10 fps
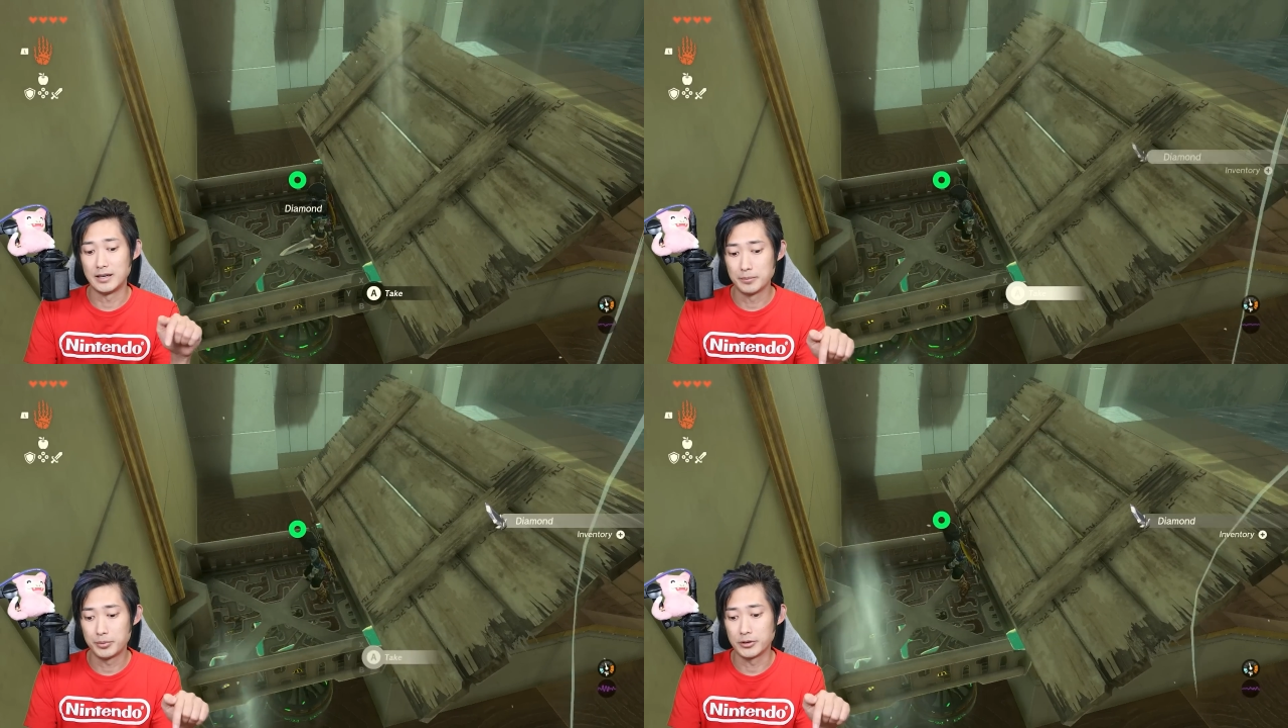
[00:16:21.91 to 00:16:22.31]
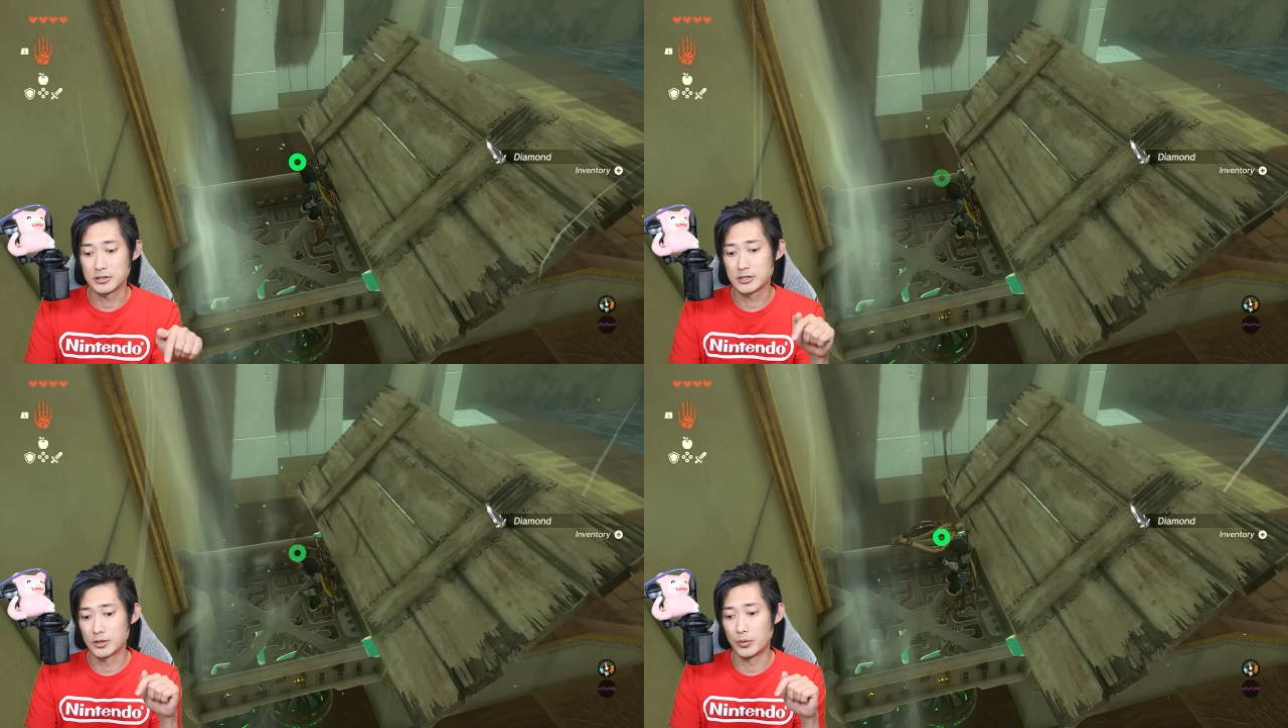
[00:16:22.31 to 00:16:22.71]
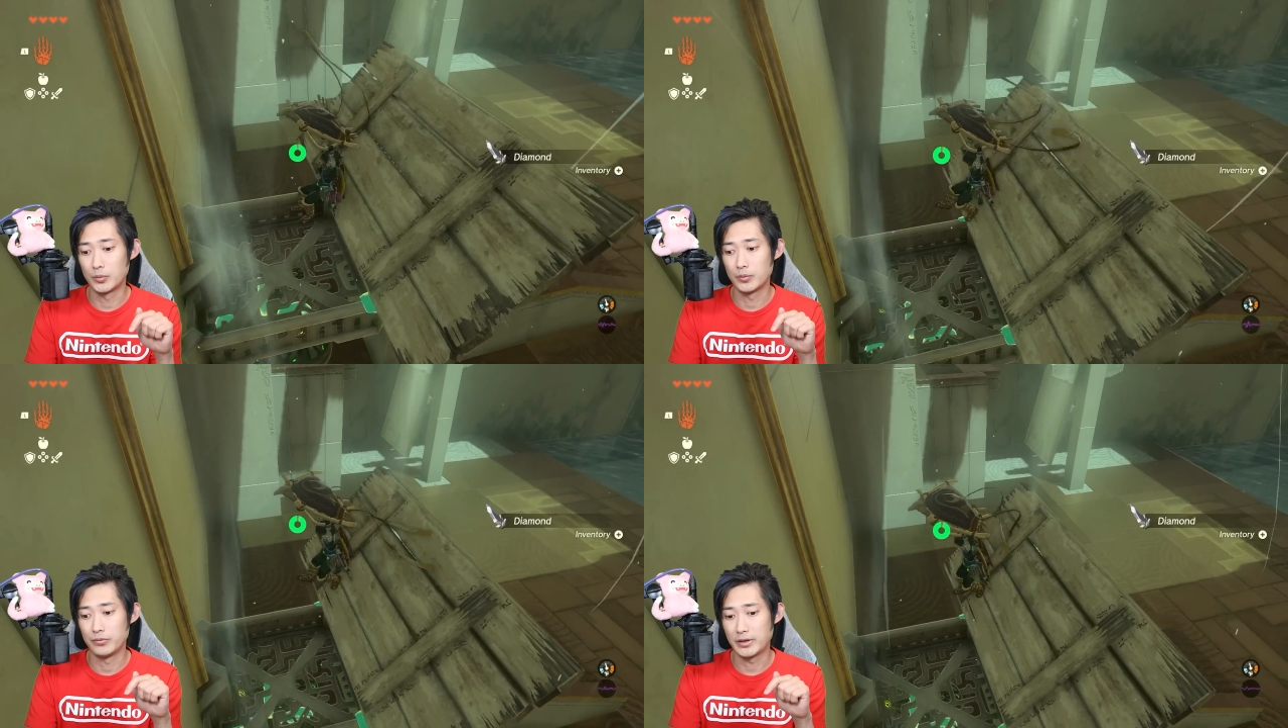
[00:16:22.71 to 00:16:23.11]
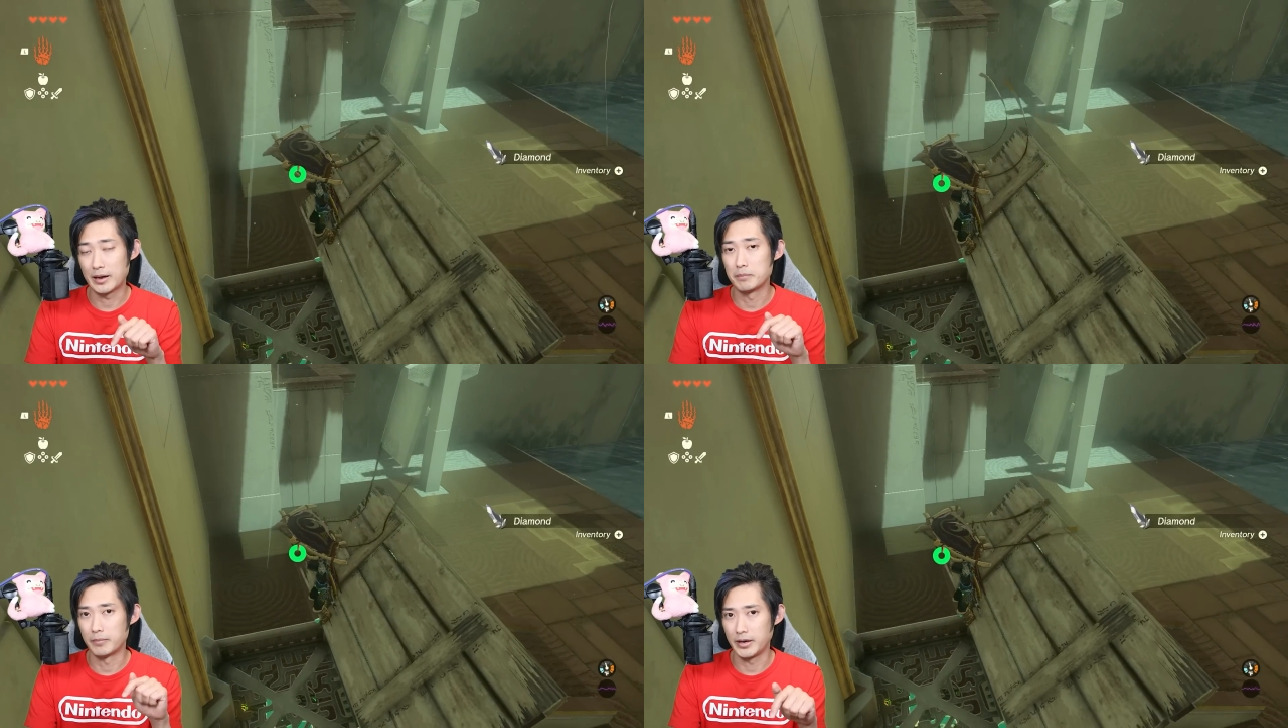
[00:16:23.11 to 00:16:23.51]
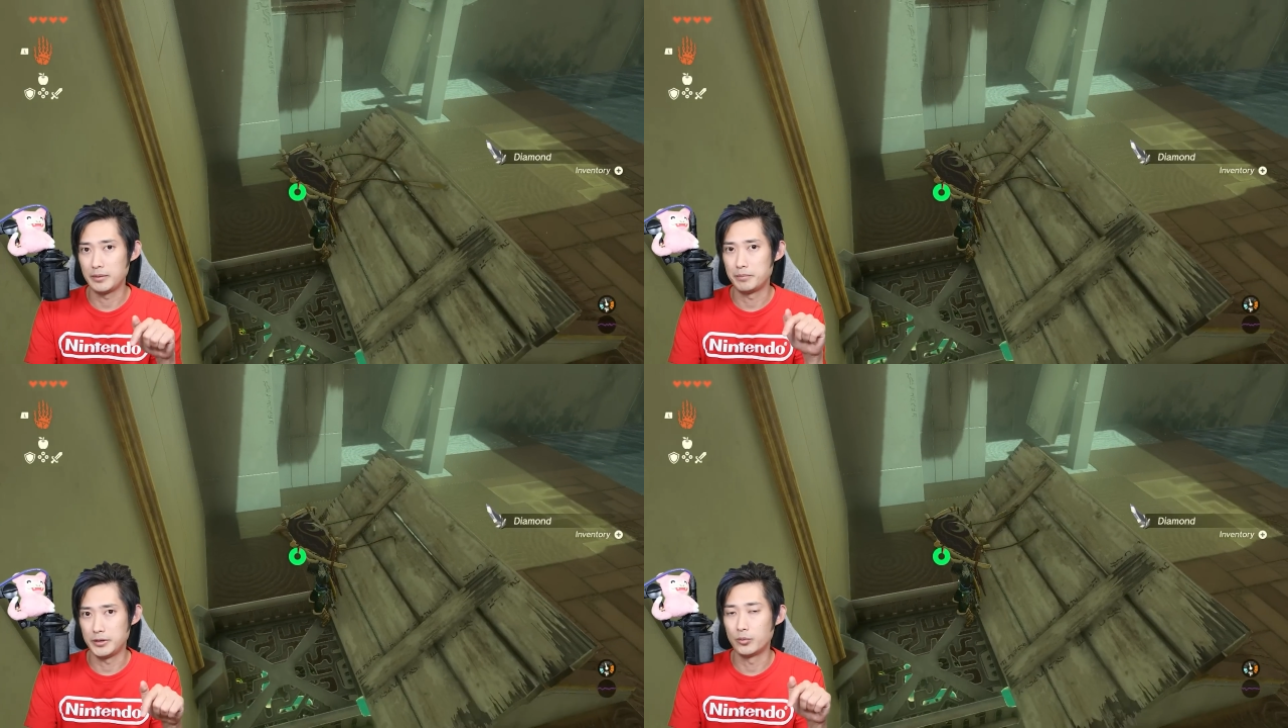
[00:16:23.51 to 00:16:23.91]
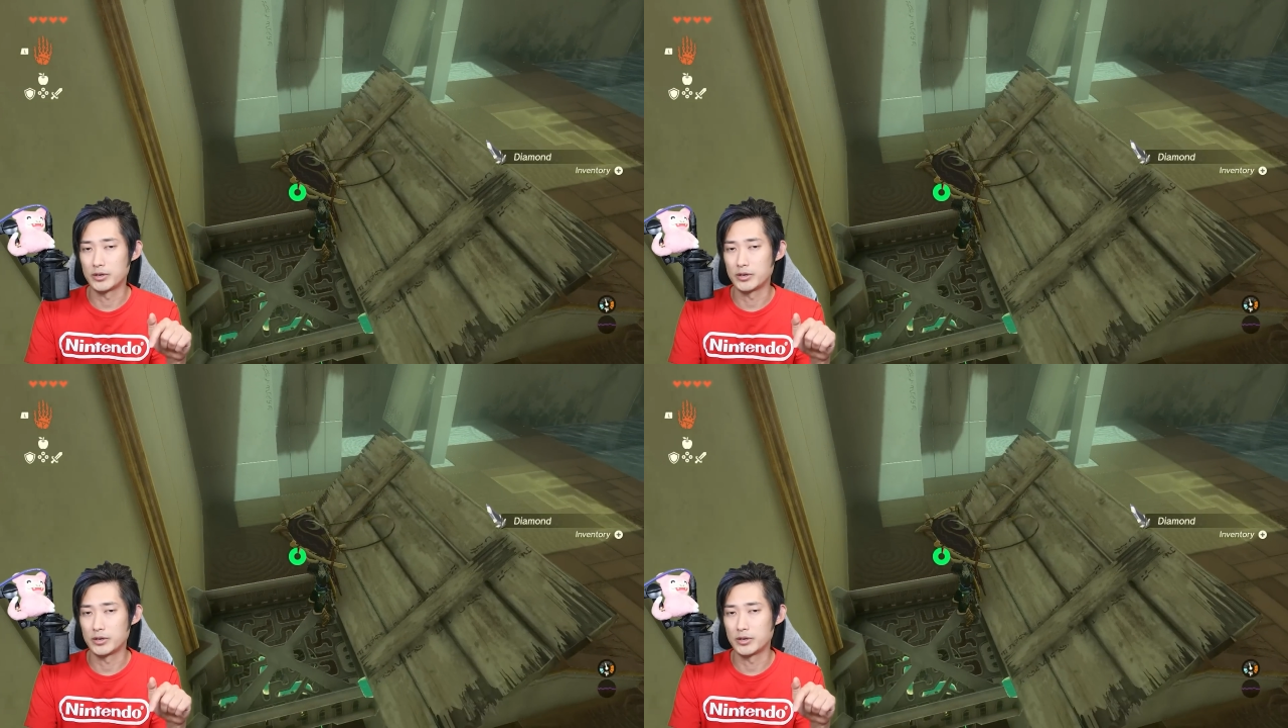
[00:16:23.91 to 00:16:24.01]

input, so that might be